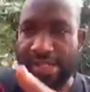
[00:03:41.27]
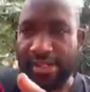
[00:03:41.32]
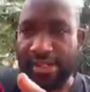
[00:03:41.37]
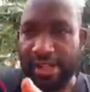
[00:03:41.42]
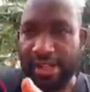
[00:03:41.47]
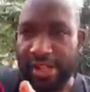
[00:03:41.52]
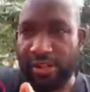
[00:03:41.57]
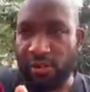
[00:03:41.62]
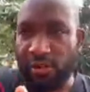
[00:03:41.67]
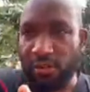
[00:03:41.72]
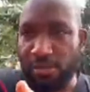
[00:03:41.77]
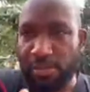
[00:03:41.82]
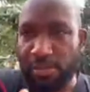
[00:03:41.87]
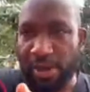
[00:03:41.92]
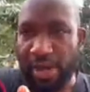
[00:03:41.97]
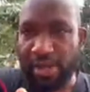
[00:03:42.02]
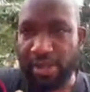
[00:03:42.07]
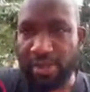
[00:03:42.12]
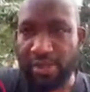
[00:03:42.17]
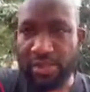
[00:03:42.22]
the eagle
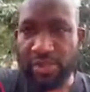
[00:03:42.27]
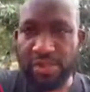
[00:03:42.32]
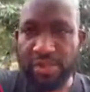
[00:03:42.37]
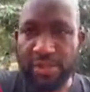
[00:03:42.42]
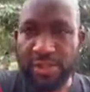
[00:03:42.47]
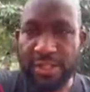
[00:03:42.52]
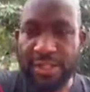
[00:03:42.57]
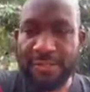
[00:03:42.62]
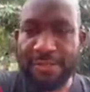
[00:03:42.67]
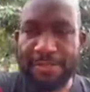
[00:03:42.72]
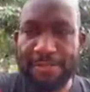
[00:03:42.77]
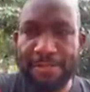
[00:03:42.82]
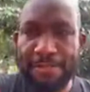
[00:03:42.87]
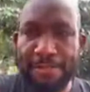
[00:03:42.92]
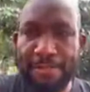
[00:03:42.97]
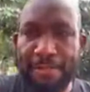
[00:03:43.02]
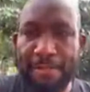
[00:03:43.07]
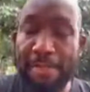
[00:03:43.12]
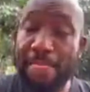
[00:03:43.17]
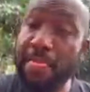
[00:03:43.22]
perch
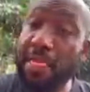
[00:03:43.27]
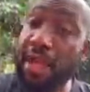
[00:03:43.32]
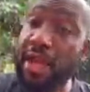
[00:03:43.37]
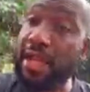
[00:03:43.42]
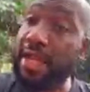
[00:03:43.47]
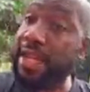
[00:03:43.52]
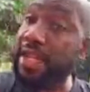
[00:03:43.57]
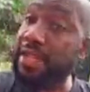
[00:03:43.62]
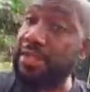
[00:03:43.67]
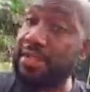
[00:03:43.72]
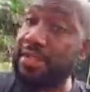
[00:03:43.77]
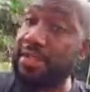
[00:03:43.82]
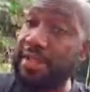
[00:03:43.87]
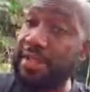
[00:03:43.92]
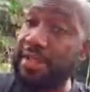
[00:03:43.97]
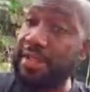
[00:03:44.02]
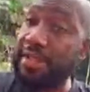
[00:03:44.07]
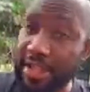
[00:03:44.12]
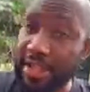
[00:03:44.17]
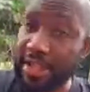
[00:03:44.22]
and let the
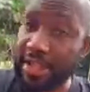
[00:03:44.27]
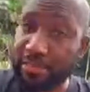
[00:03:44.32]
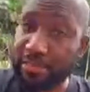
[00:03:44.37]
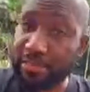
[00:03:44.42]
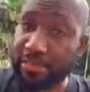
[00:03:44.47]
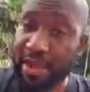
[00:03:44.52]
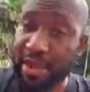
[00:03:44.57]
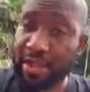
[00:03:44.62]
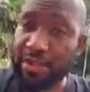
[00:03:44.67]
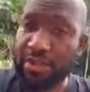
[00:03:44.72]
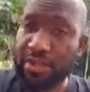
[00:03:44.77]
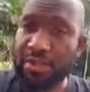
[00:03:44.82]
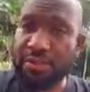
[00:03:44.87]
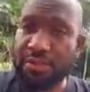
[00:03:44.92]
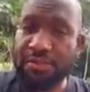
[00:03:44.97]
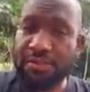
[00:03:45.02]
kite perch.